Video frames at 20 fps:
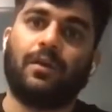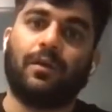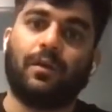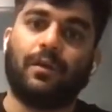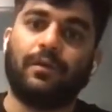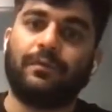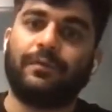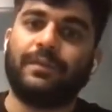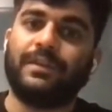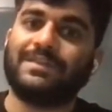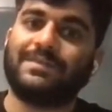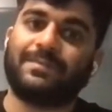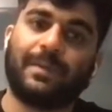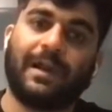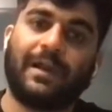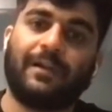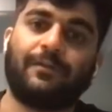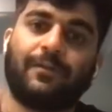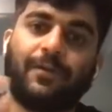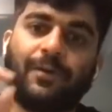all of these
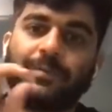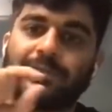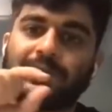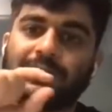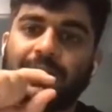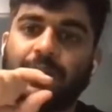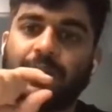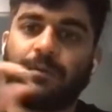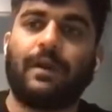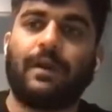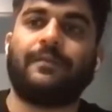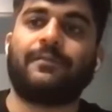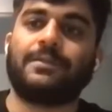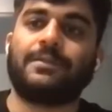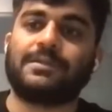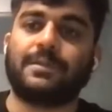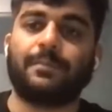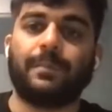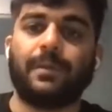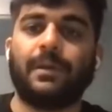platforms now have a
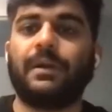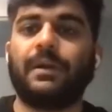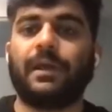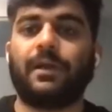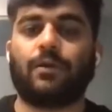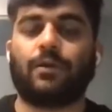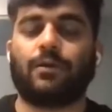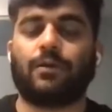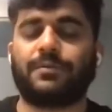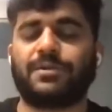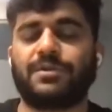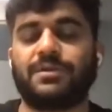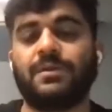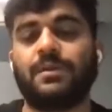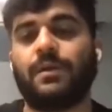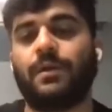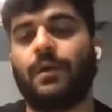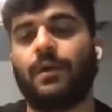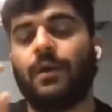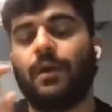simple tick option
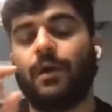